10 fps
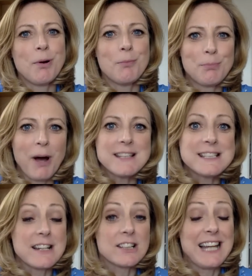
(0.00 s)
Biden
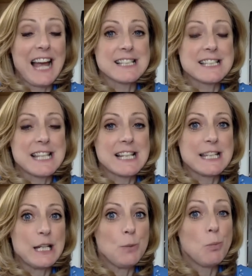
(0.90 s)
certainly hasn't said that
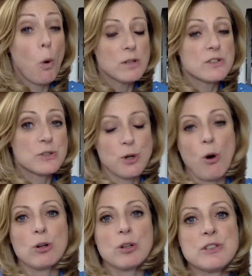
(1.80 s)
he won't
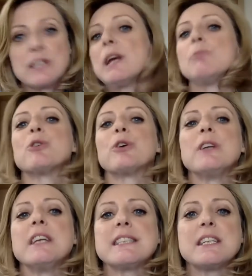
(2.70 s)
talk to Kim Jong-un.
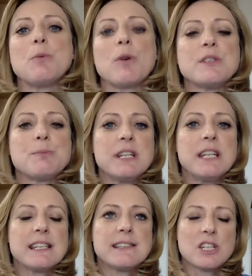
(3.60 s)
He said he wanted
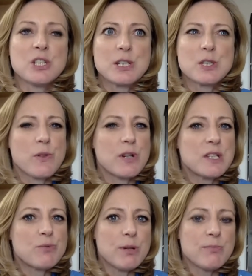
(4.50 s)
preconditions. So there
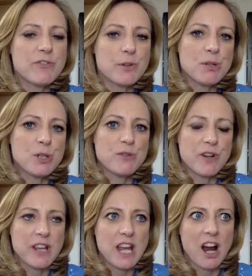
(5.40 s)
is room for maneuver
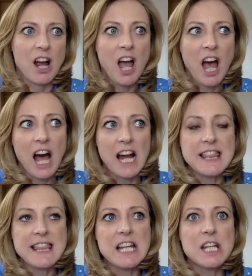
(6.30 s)
there. I
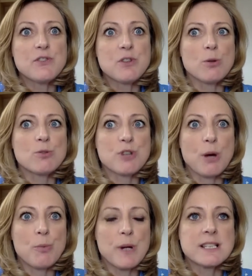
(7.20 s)
think if Donald
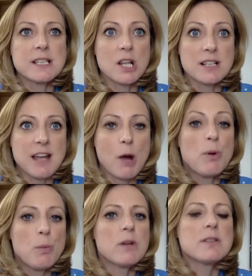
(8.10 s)
Trump wins another term, we
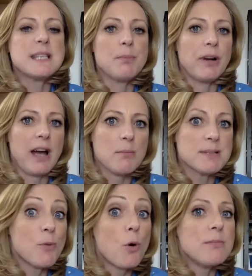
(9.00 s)
will see perhaps
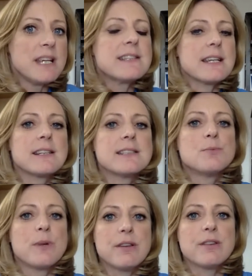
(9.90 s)
more meetings
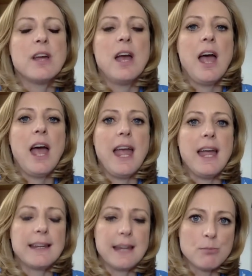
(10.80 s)
with
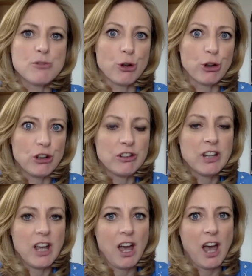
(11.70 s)
Kim Jong-un.
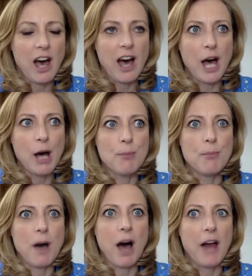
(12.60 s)

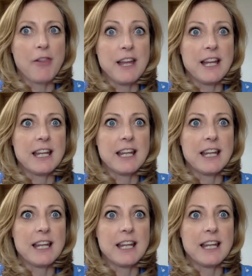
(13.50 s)
I think